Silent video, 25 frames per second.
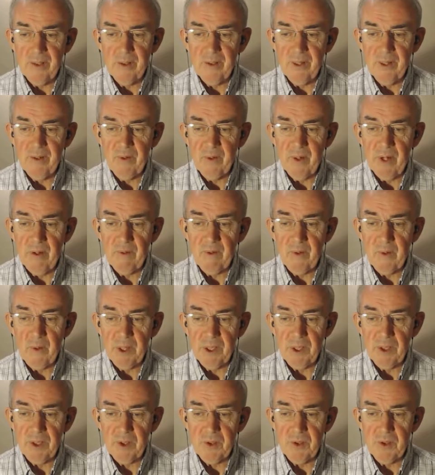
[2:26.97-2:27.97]
if you have
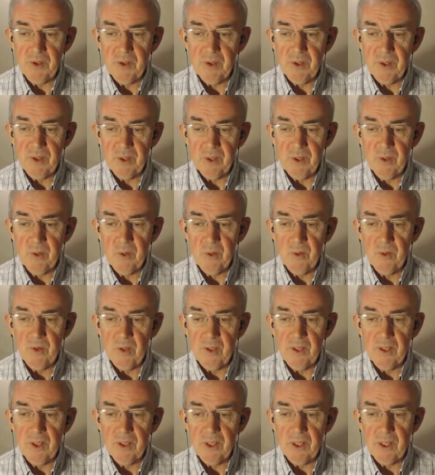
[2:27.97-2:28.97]
questions, you
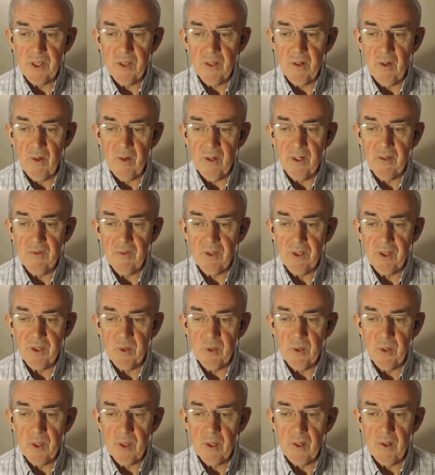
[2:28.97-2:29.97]
join us live at
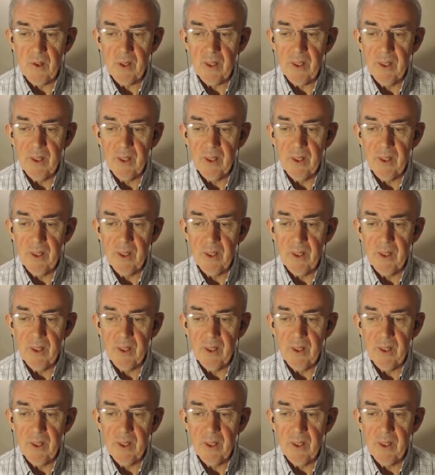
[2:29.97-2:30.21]
two o'clock